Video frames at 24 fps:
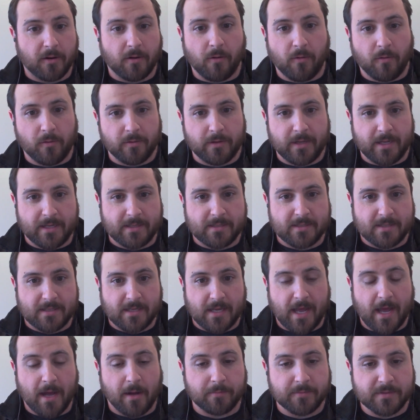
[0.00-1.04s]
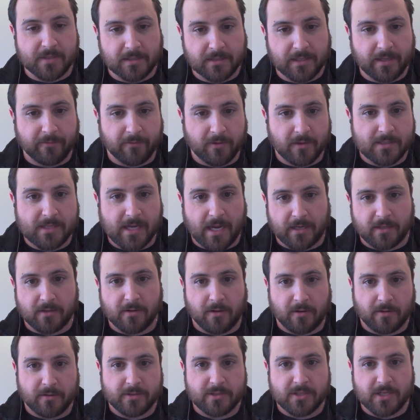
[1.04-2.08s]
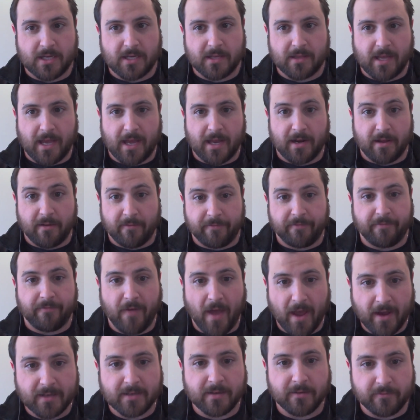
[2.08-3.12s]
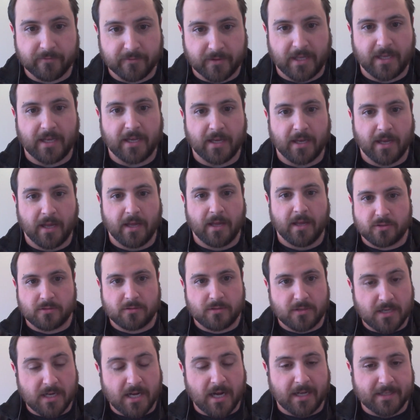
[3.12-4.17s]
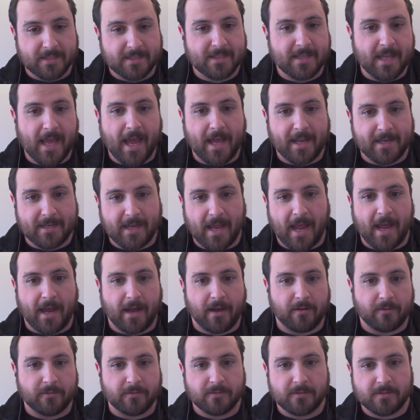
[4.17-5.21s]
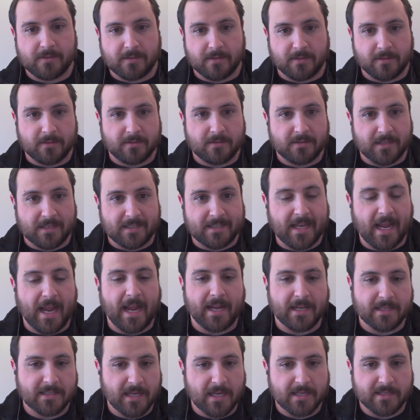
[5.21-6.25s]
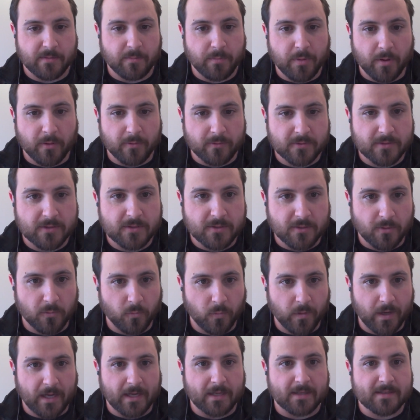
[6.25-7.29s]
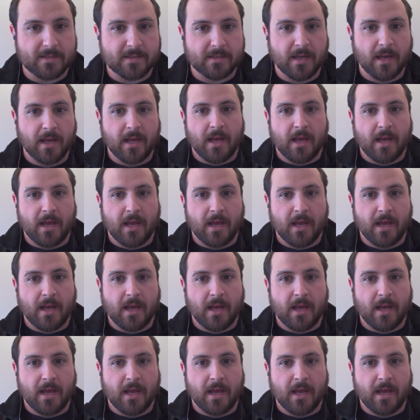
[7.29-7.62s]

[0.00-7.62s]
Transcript: goal is to help deliver technology that effectively cuts that down to days as opposed to weeks.